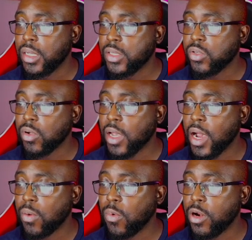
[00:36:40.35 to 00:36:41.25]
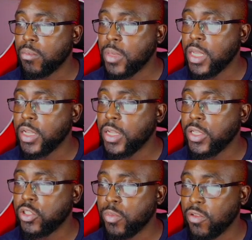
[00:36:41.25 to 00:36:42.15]
So God want me
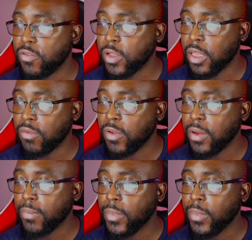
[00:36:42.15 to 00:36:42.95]
to be forgiven.